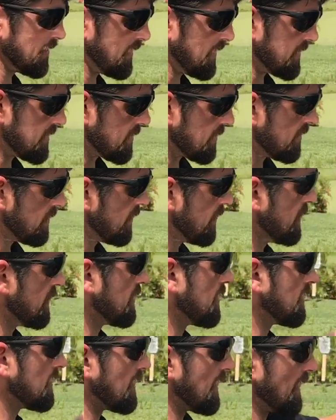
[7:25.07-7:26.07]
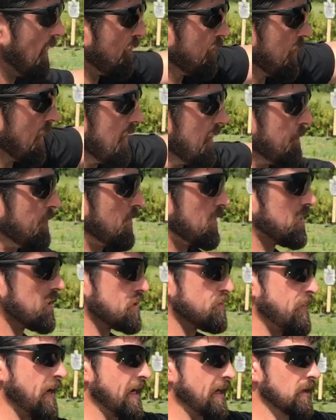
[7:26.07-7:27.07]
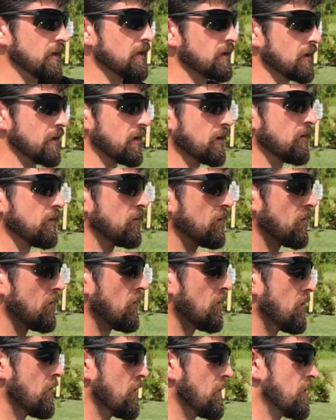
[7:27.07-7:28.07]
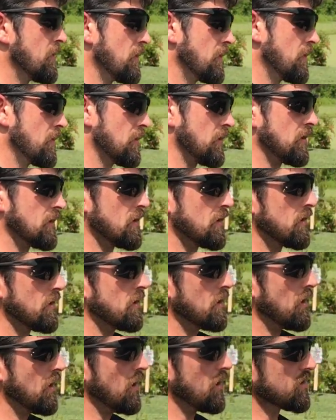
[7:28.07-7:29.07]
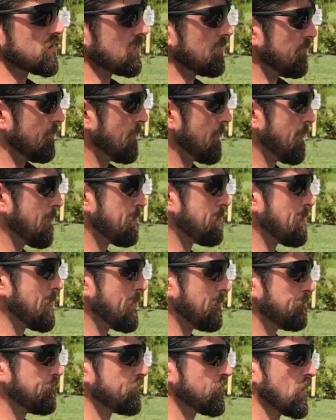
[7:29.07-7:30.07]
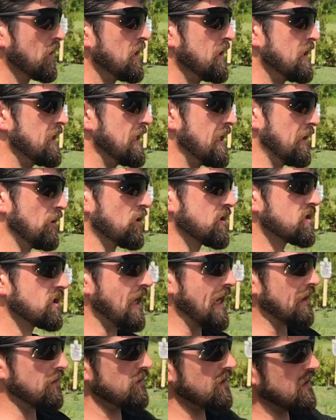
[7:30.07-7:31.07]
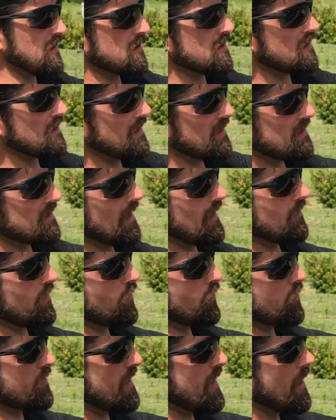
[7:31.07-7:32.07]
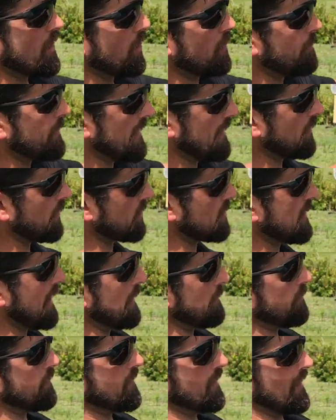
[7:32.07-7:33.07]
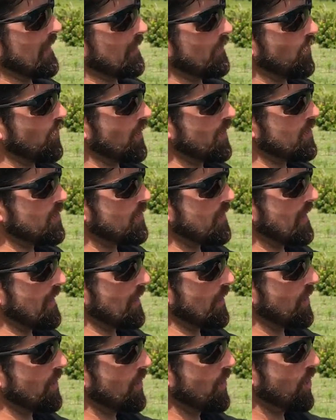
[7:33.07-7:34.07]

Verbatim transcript: that's good. I forgot to put this back in there. Awesome. It looks like this is a little carabiner type thing where you can